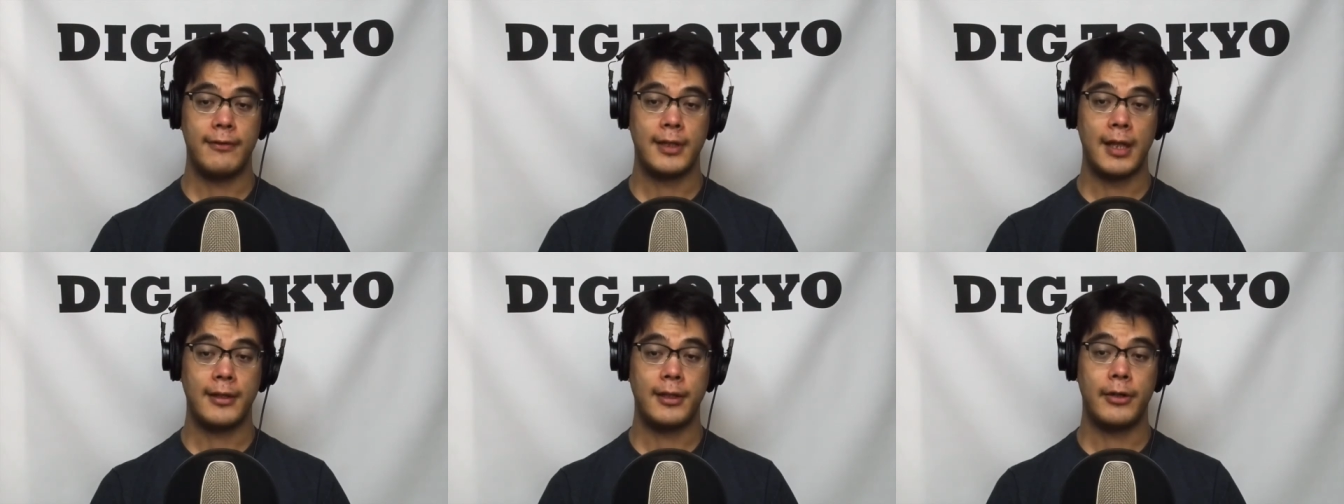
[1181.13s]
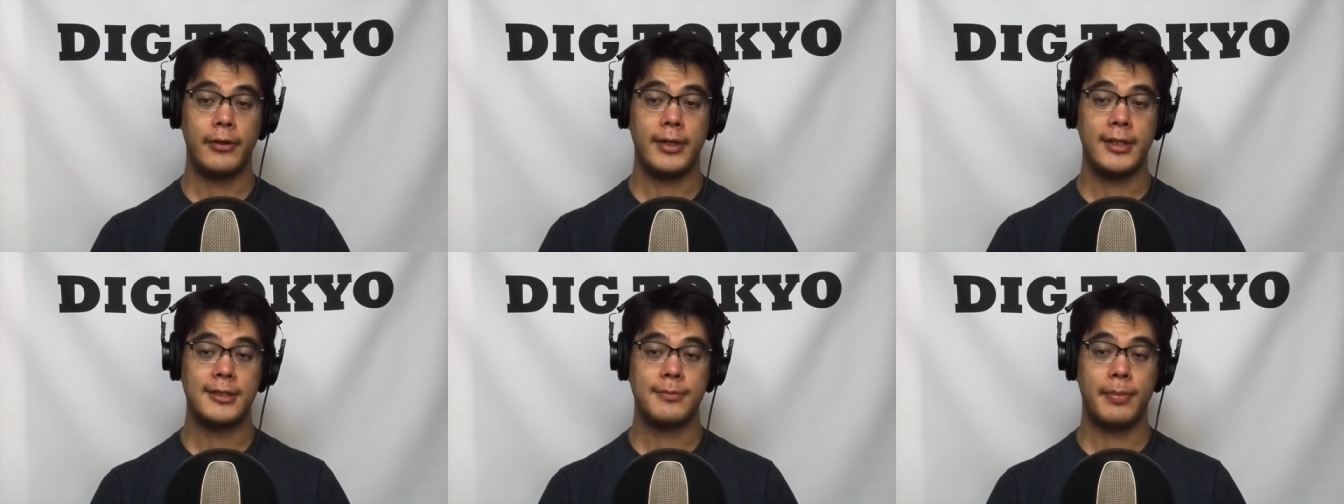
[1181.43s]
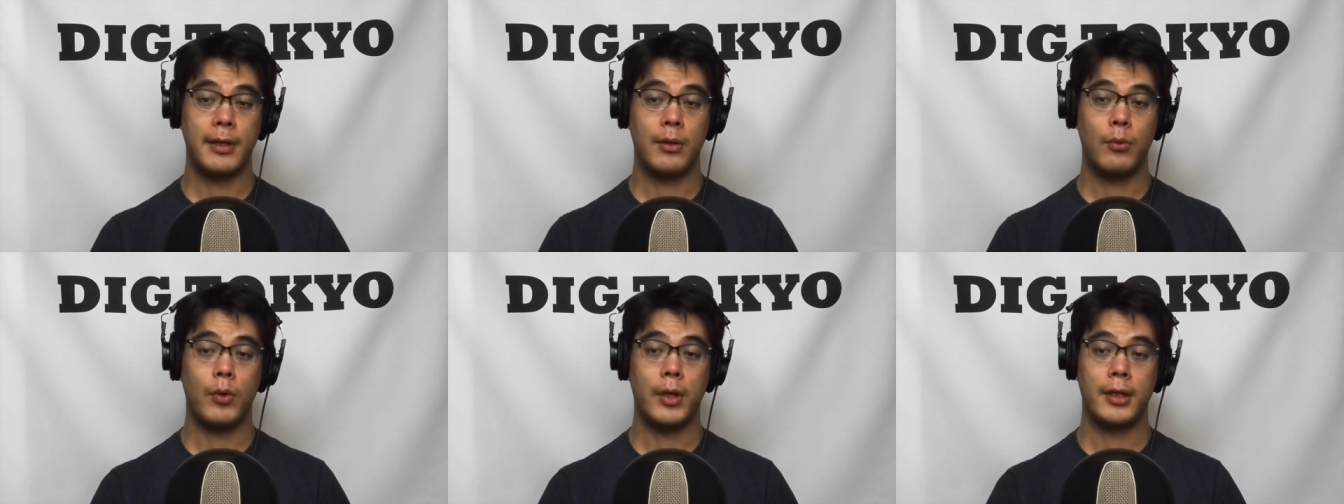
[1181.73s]
that there is
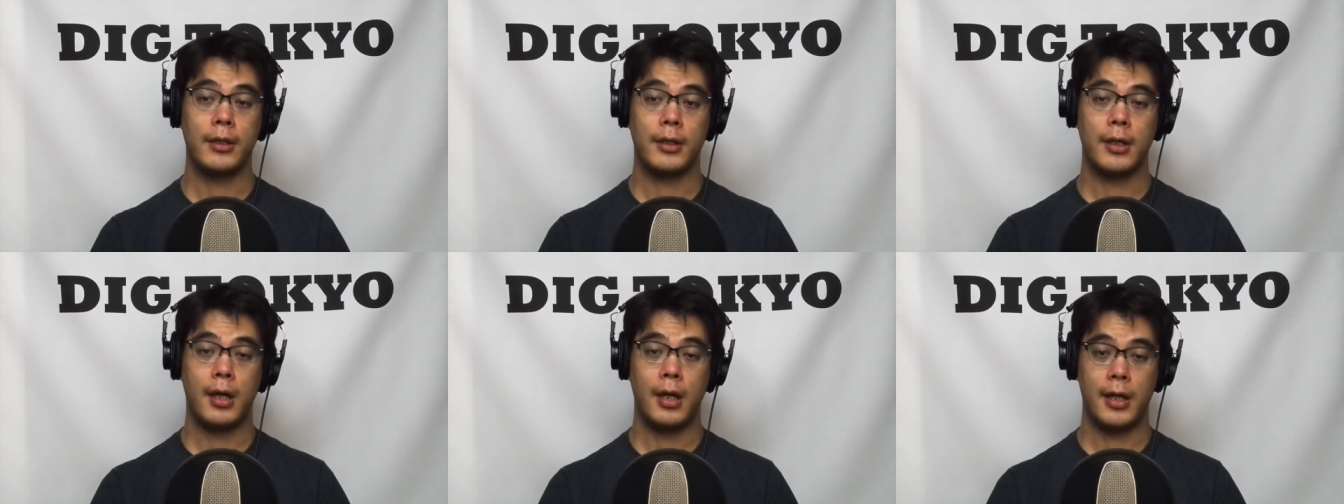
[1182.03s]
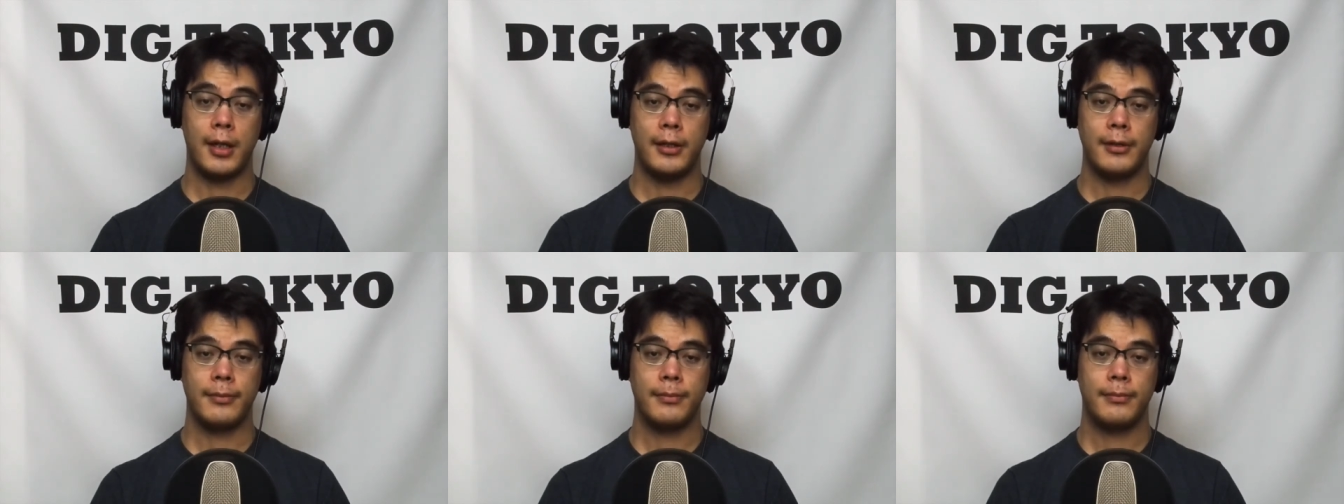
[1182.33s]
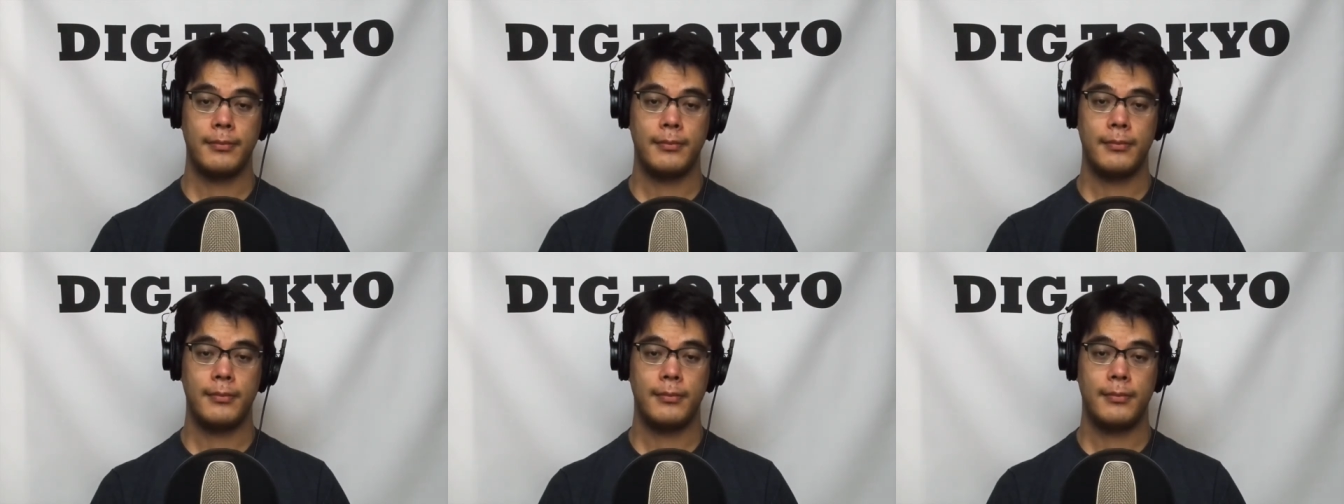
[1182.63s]
but one God.
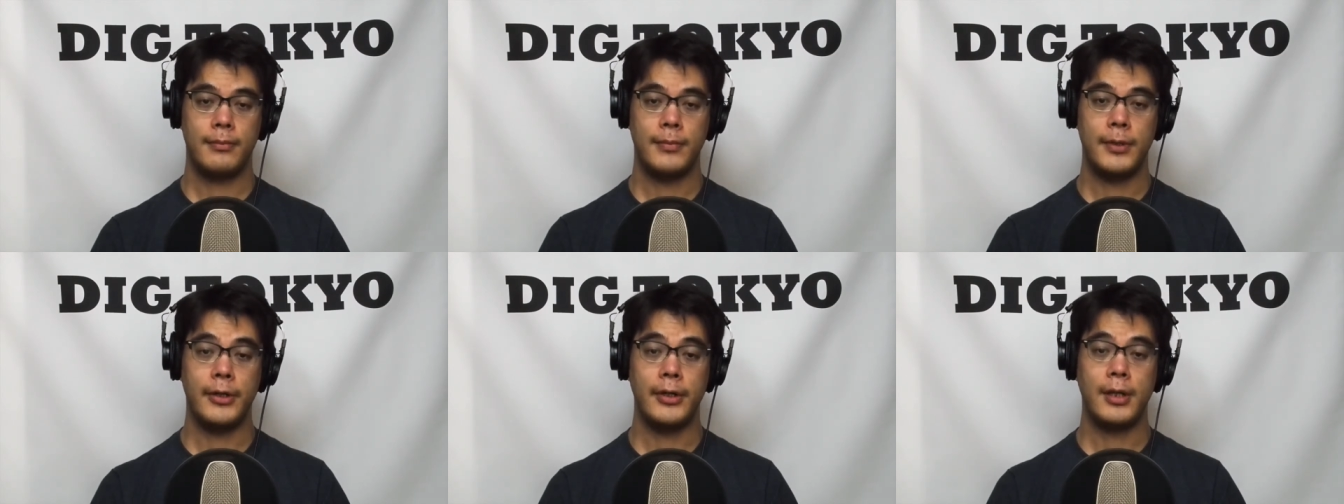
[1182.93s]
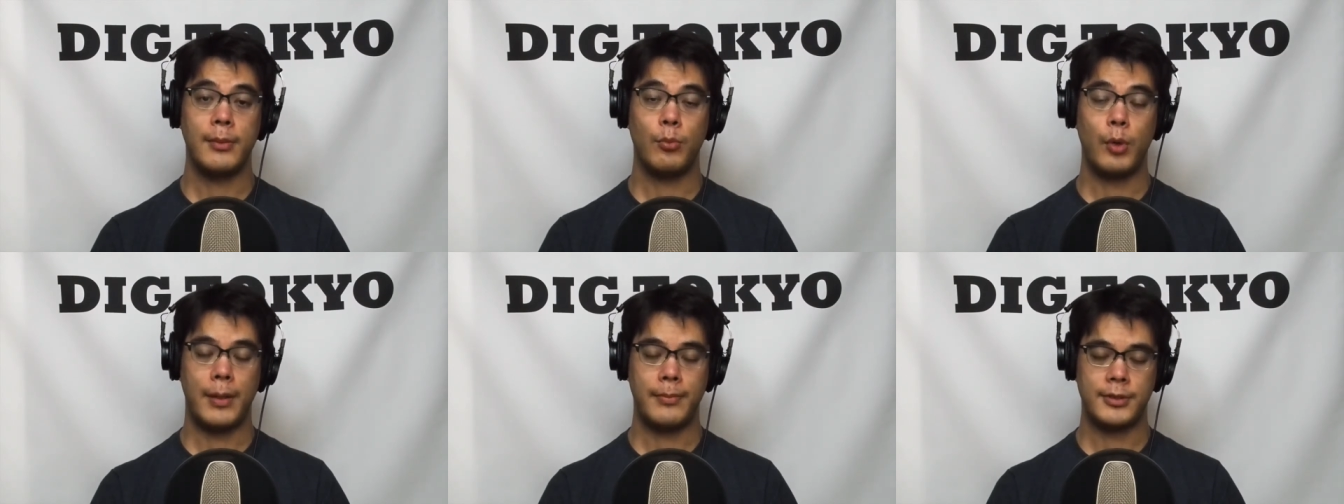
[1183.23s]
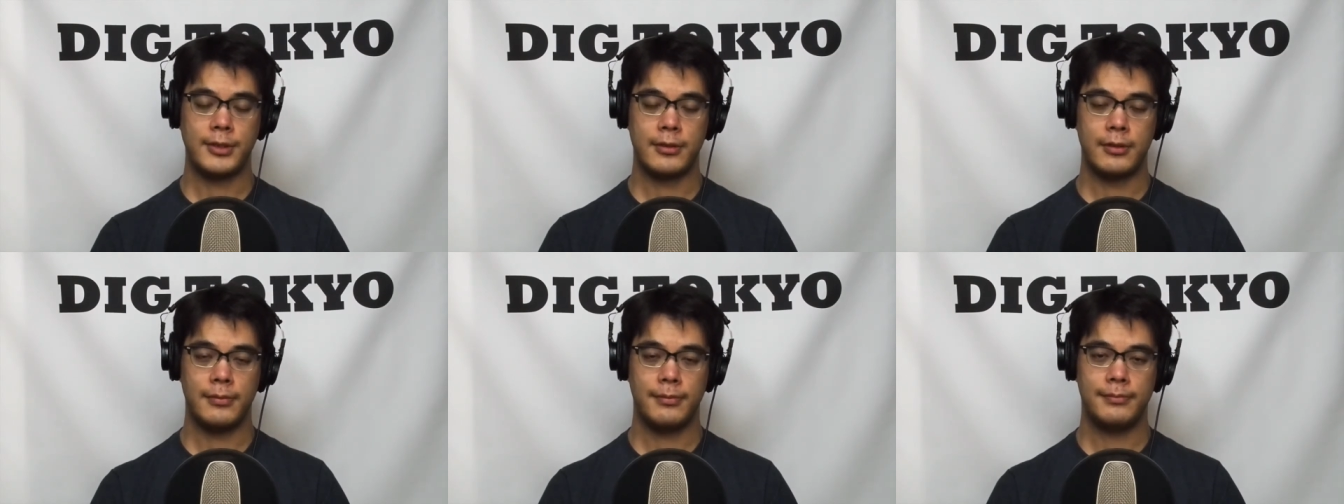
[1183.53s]

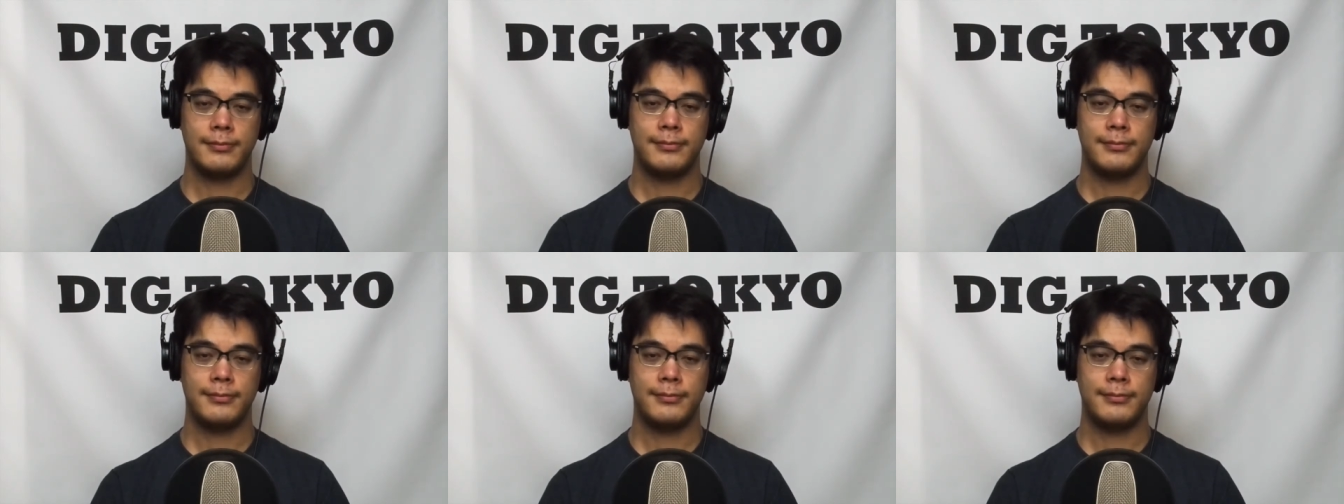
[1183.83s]
Merriam-Webster.